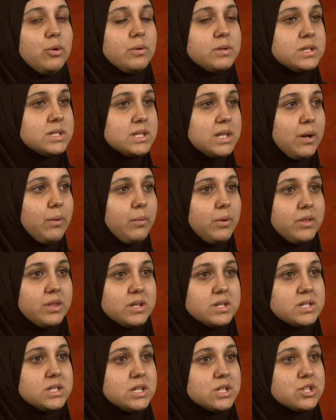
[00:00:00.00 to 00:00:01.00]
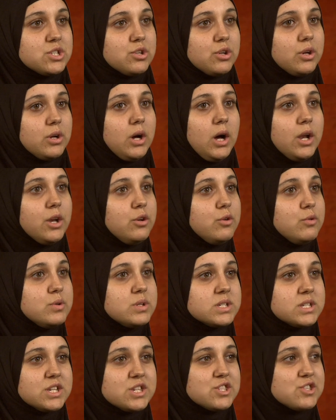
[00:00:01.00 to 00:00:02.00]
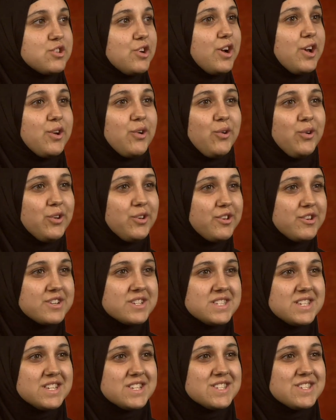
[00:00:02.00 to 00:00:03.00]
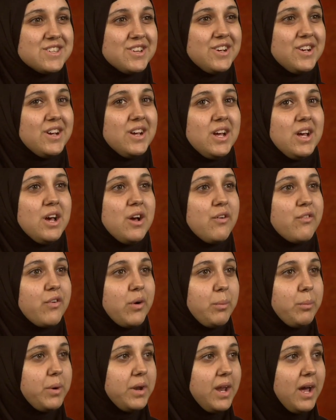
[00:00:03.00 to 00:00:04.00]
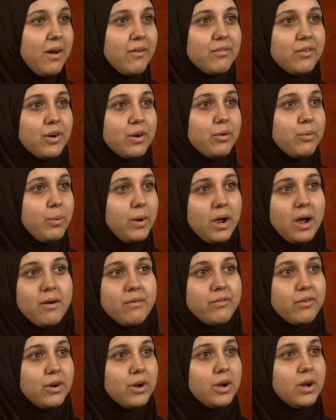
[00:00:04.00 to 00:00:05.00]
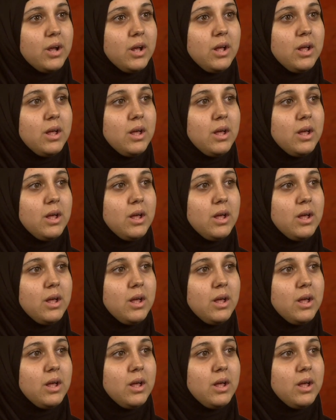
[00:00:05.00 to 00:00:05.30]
sit with a sister, a new sister, an older sister from whatever, wherever.